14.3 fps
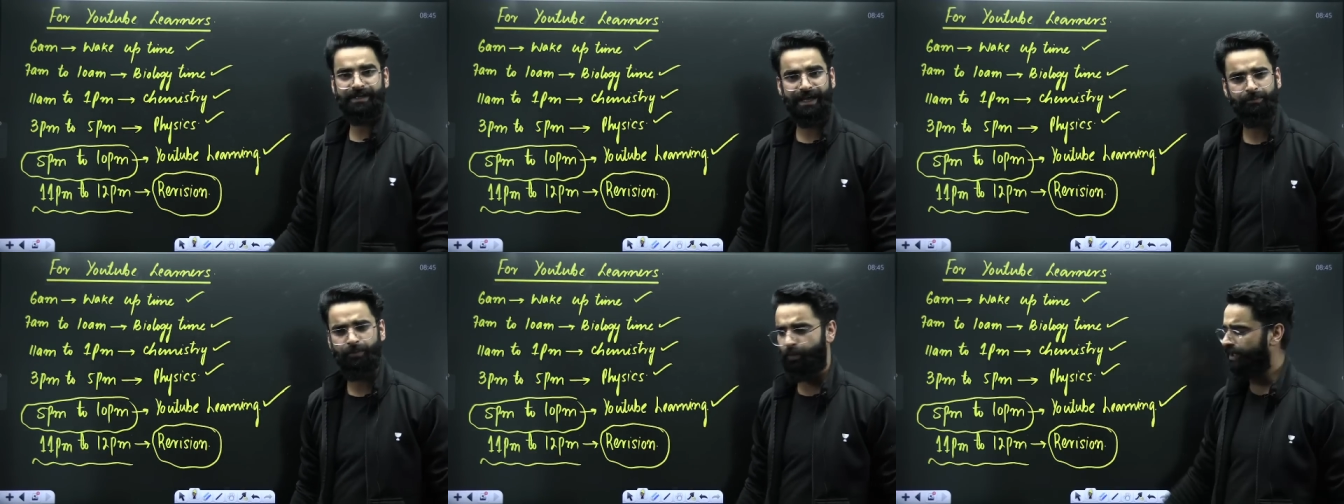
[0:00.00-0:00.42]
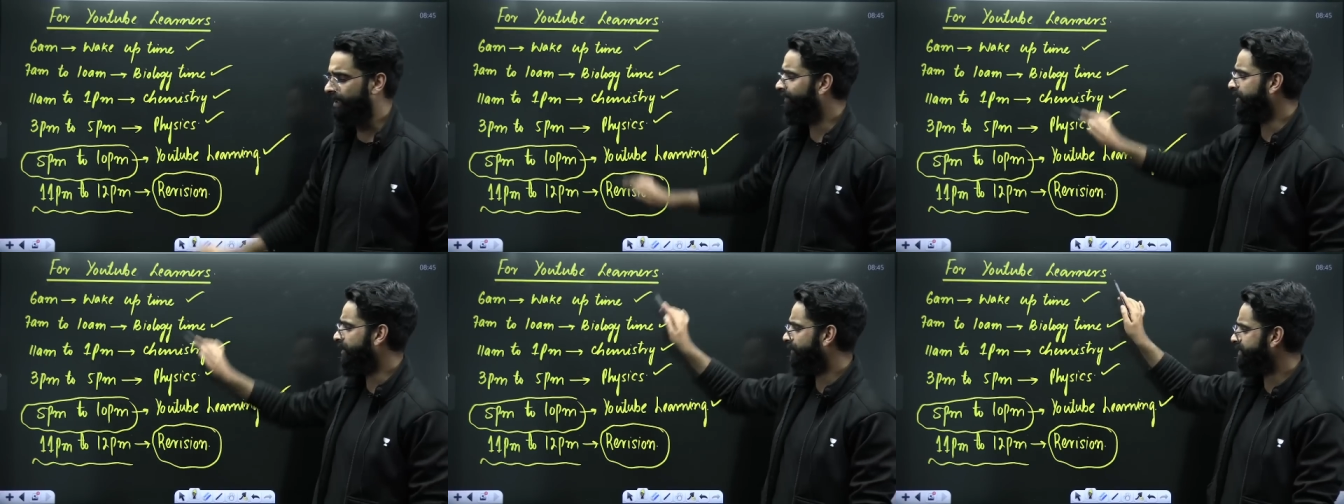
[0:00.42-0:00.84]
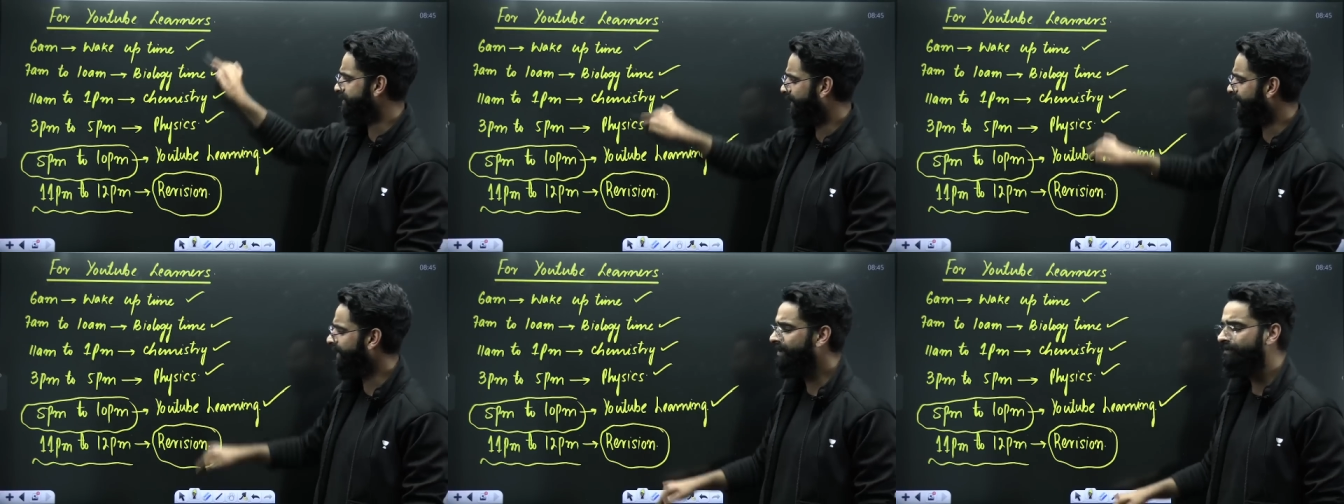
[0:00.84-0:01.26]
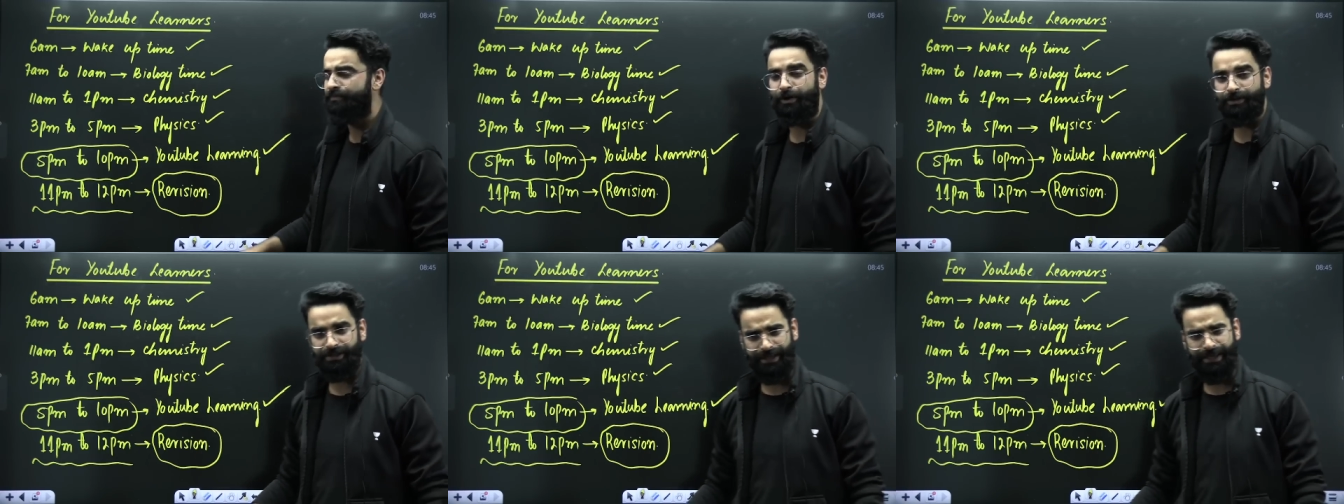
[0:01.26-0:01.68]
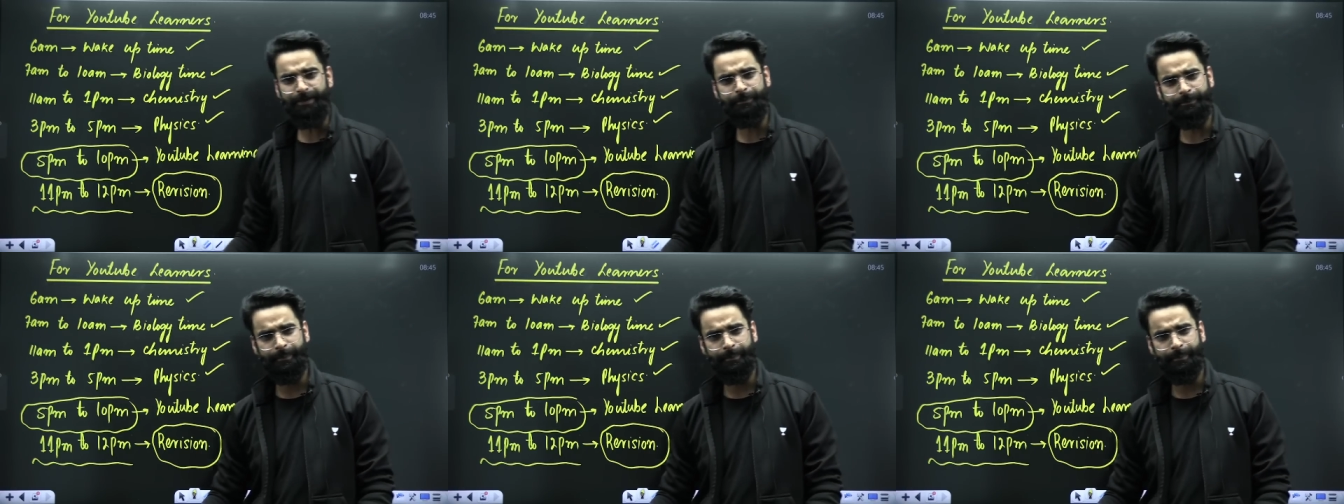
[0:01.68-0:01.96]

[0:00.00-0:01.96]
time whatever you have studied for the day